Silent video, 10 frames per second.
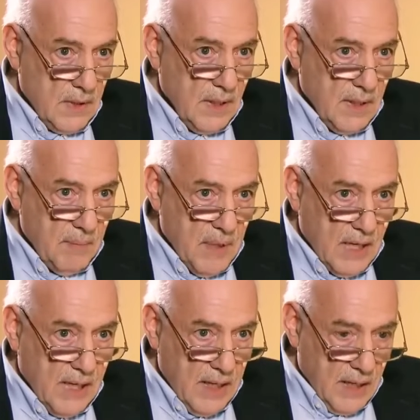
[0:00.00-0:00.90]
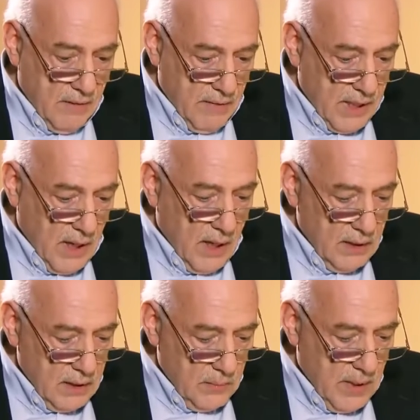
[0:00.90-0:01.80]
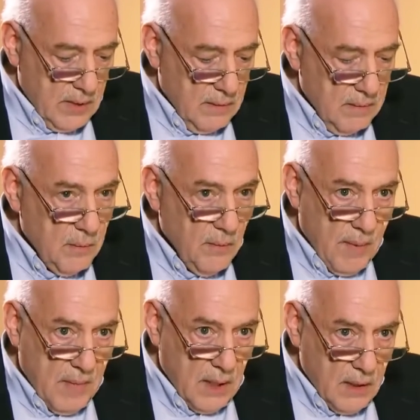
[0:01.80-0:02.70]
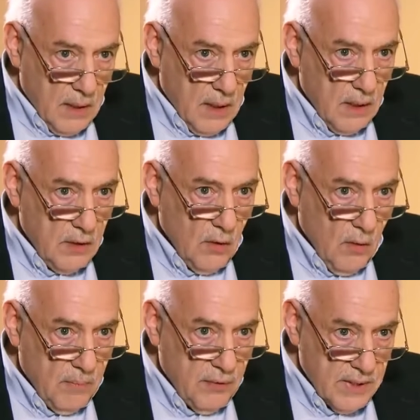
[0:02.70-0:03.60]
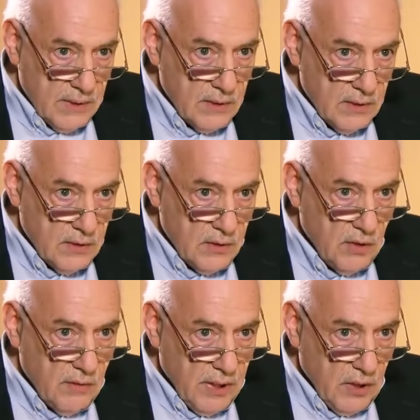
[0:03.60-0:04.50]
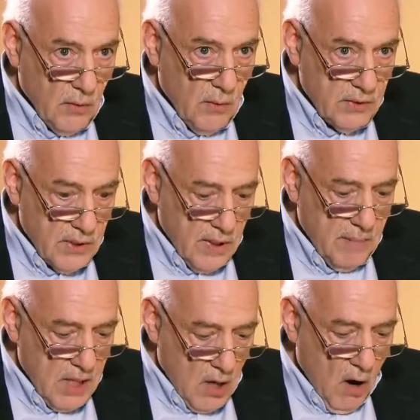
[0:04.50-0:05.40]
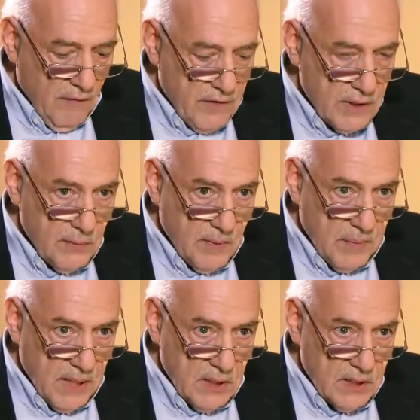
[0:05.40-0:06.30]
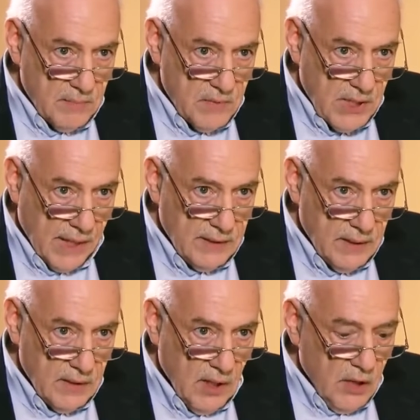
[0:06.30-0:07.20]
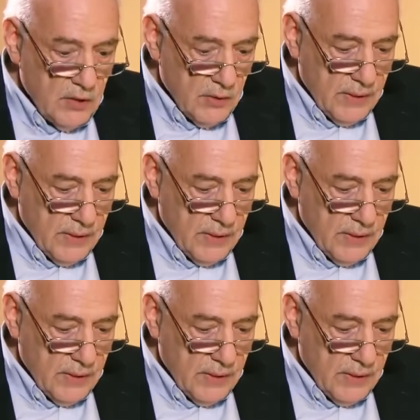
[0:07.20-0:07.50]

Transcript: I think it'd be clearly regarded when women in your prisons during your term in office were being subjected to